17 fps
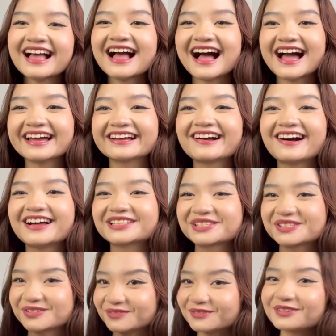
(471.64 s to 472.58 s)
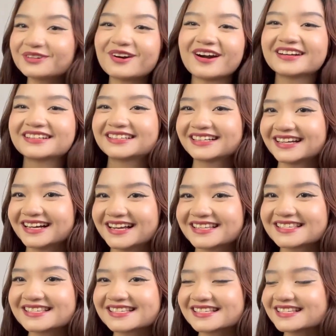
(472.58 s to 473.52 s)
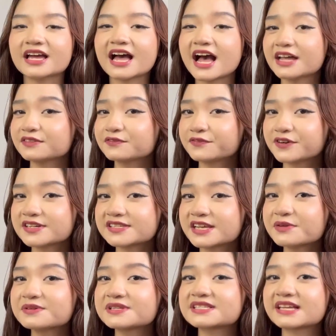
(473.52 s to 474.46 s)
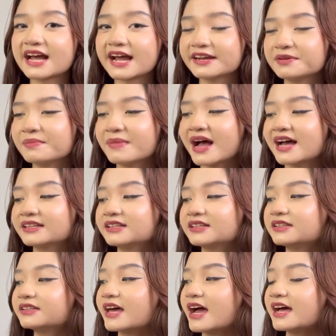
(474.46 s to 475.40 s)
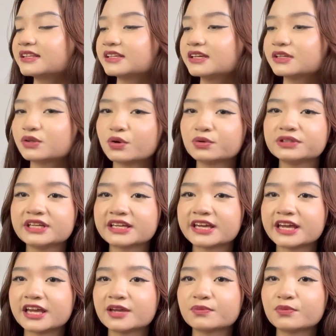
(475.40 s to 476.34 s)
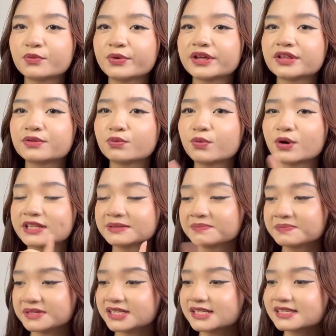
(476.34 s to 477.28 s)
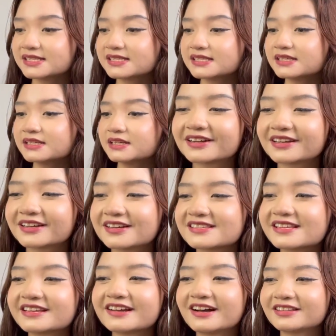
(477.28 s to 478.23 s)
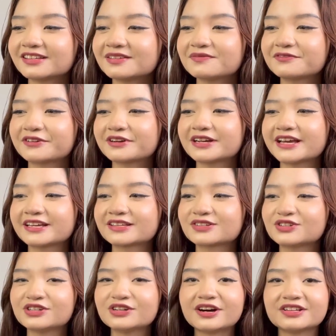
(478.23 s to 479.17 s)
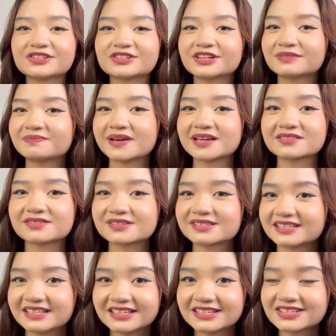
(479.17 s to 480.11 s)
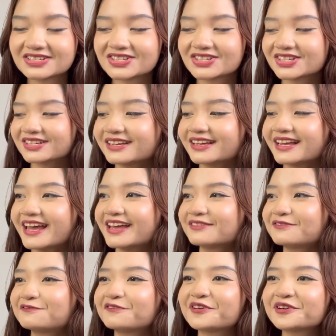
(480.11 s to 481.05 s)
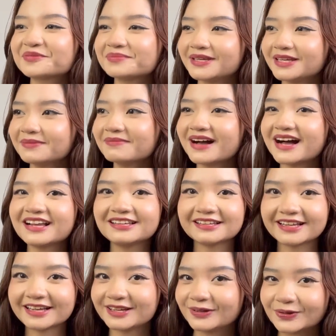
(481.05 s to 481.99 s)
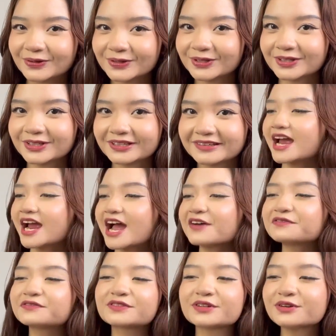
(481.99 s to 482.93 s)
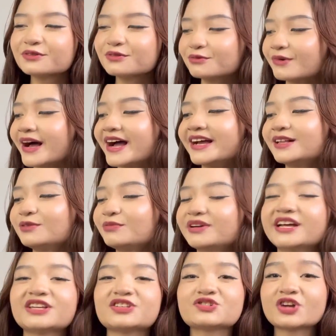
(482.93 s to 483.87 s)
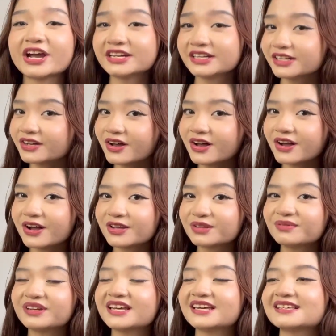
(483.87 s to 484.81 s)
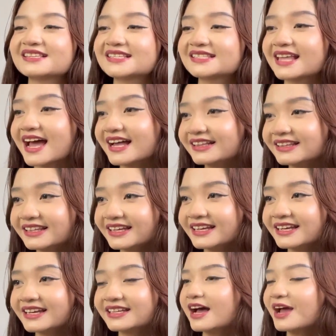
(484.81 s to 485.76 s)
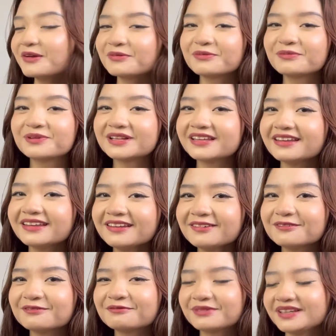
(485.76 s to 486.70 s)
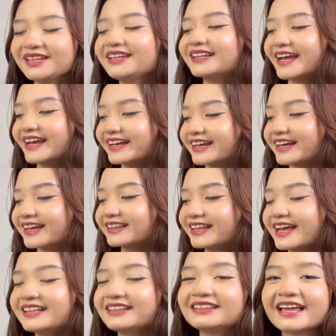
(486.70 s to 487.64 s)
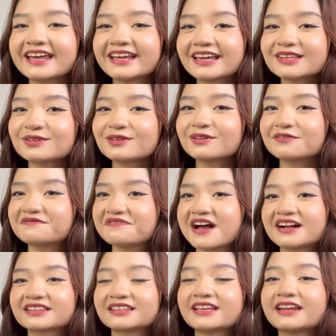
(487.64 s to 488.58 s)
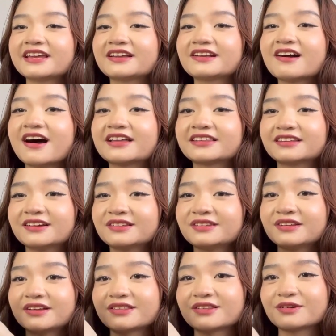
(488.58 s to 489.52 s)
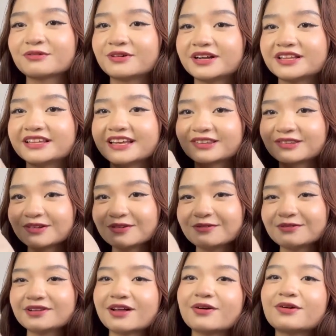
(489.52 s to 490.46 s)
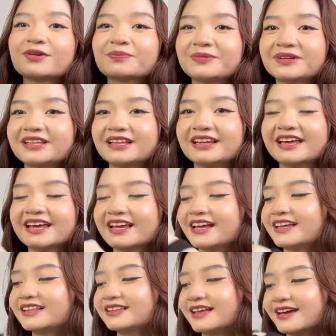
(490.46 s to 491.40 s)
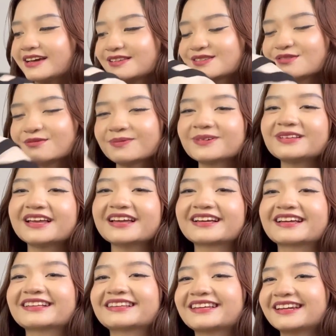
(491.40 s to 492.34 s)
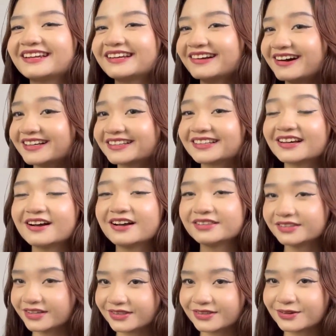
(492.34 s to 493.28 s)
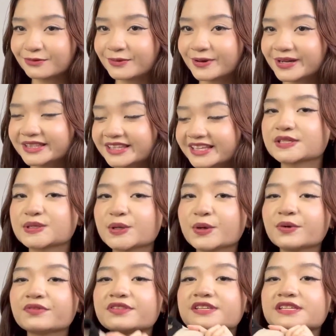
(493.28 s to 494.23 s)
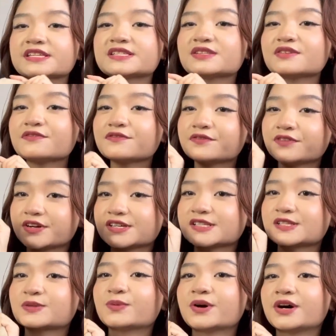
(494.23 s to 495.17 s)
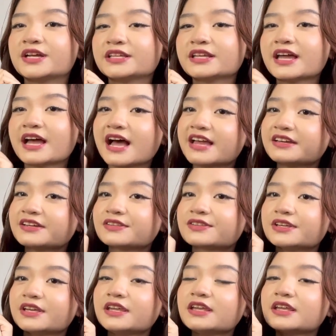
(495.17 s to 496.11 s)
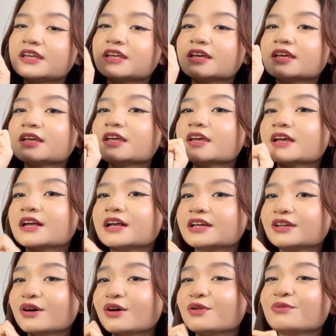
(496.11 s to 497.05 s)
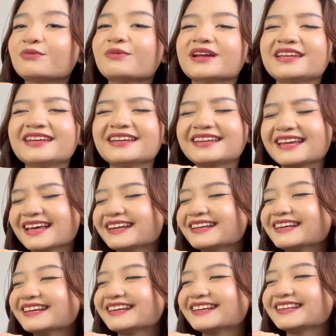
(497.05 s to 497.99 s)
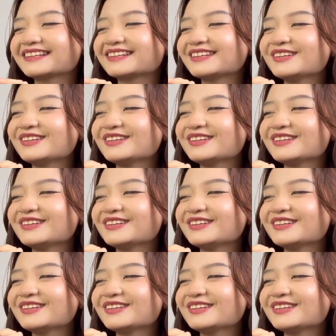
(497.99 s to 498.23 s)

I got two cardigans. At first, I was kind of mad that it only came with one piece, because I got them for like 300 pesos each. And for me, mahal na yun. After a while, when I tried it on, when I styled it, I really, really like it. I like it to the fact that I got another one. Ito yung una kong binili, and I super like it that I got another one. So this is the first one. I think you already get it.